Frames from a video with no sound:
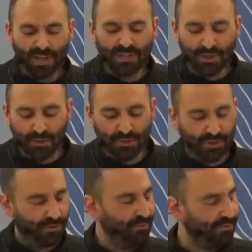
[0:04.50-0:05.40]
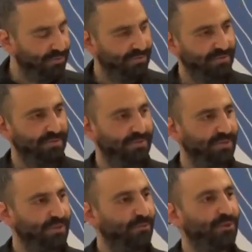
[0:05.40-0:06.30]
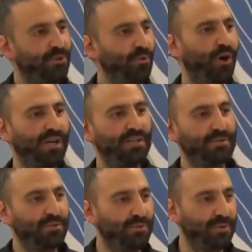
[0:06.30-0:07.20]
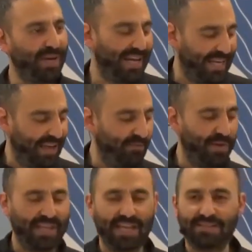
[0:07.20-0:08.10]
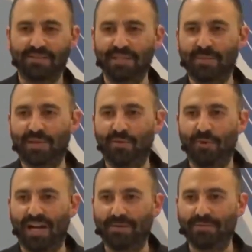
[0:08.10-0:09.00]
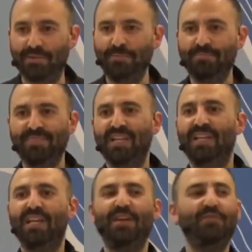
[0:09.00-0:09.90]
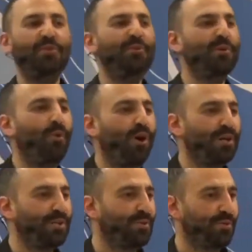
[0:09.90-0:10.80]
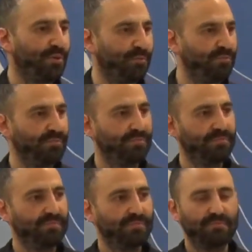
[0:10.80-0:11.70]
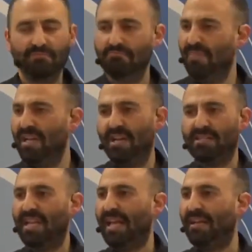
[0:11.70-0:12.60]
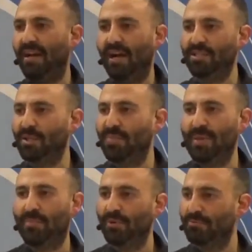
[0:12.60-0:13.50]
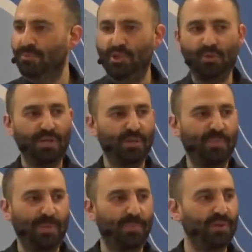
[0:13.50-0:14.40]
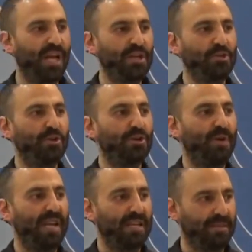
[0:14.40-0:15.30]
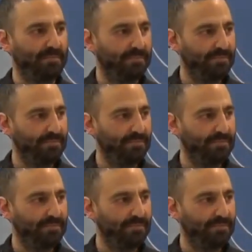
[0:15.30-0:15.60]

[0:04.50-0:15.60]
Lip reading: do you do when you walk into a room? I kind of gave away the answer a little bit ago what I would do. If you were to walk into a room and there's like 100 people, 200 people, and you don't know any of them,